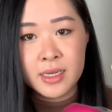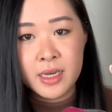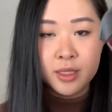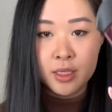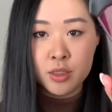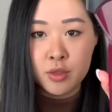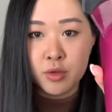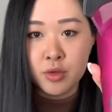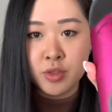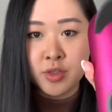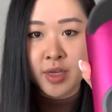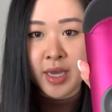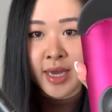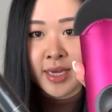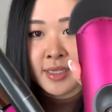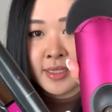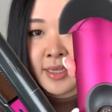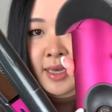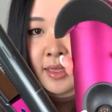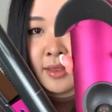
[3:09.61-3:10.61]
This also
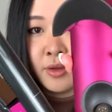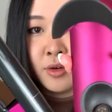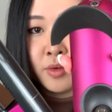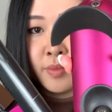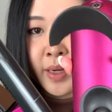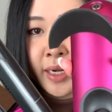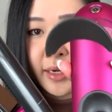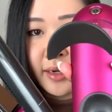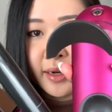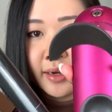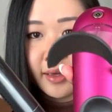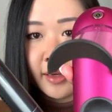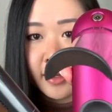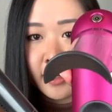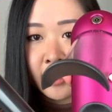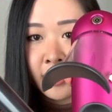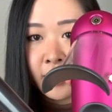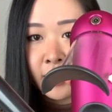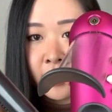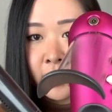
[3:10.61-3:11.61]
has that little
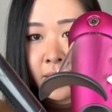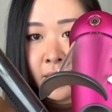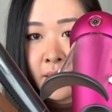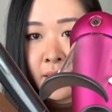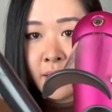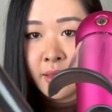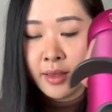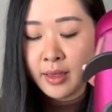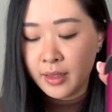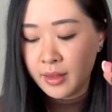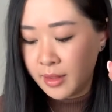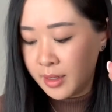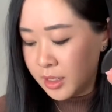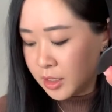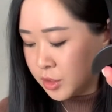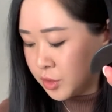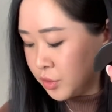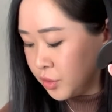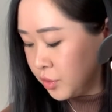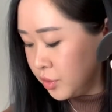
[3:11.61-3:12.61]
magnetic thing there
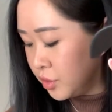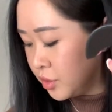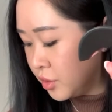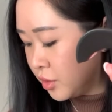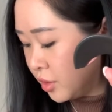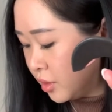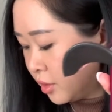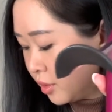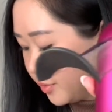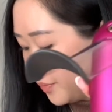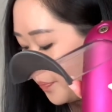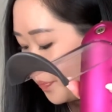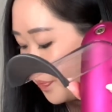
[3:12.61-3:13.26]
too, so